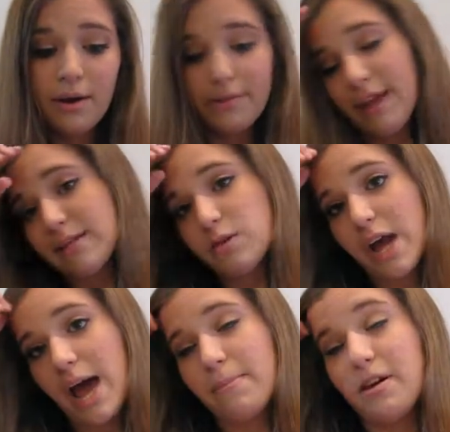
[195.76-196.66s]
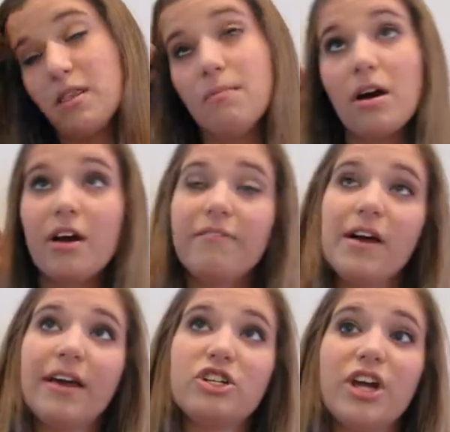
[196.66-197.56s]
that's what happened, and then Mara
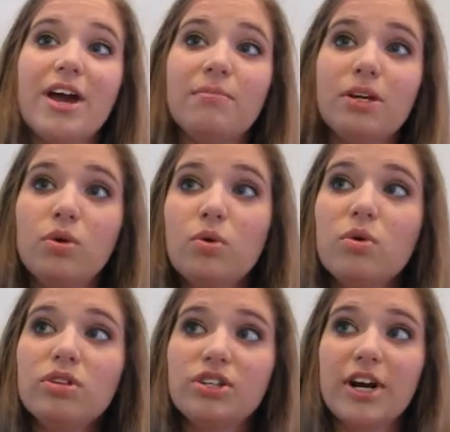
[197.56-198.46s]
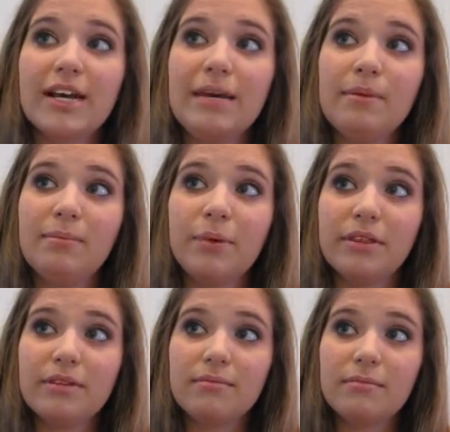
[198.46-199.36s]
felt like she had to be cool to try to keep up
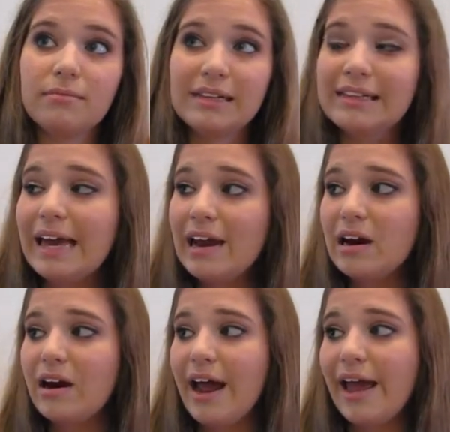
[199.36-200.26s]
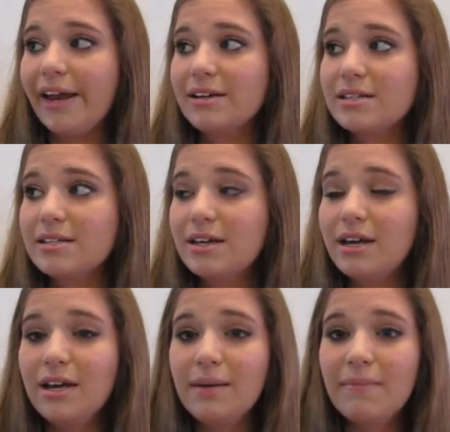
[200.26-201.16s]
with Claire, and
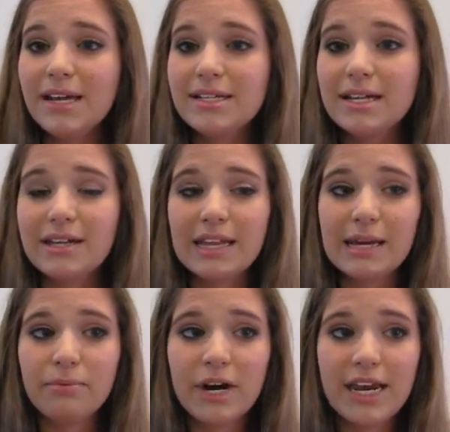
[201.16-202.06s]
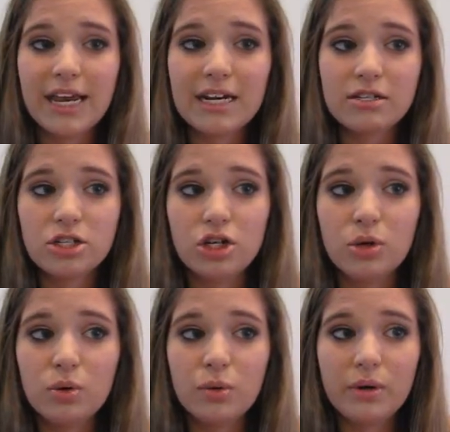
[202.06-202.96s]
basically they break
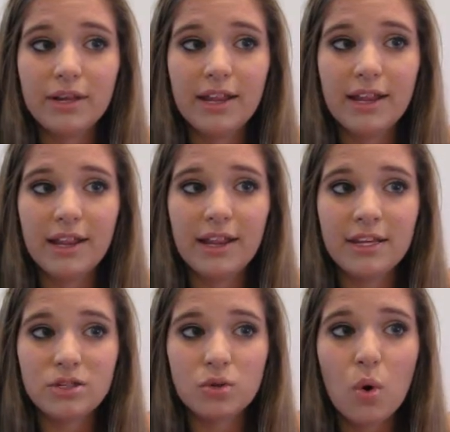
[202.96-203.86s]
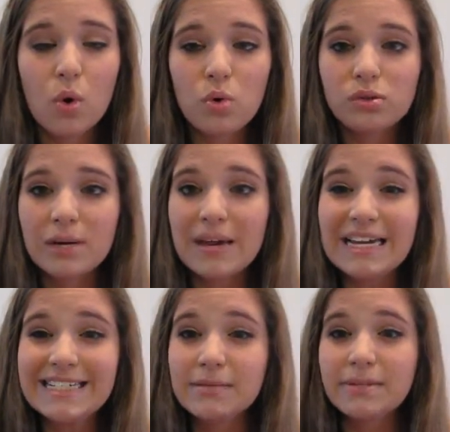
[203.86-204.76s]
into this old
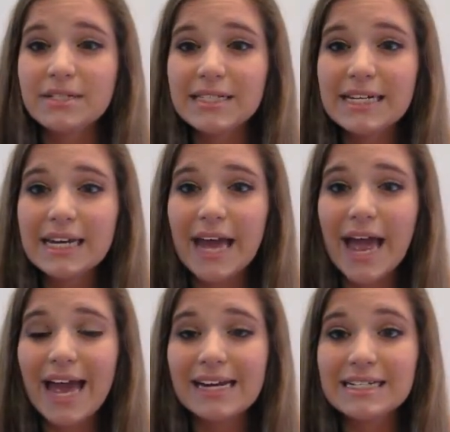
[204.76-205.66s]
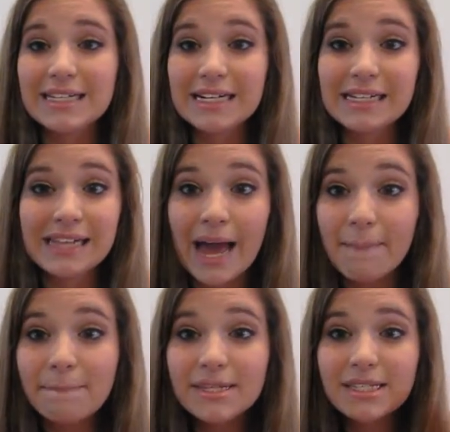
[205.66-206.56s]
abandoned building, and it
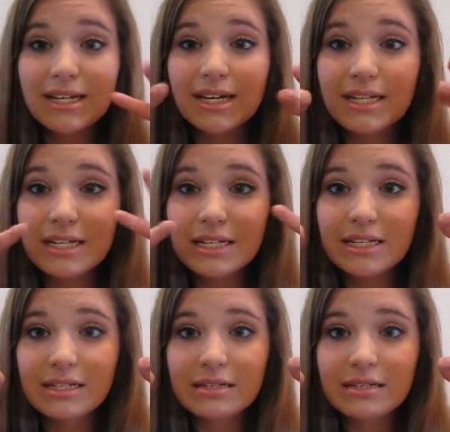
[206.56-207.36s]
collapses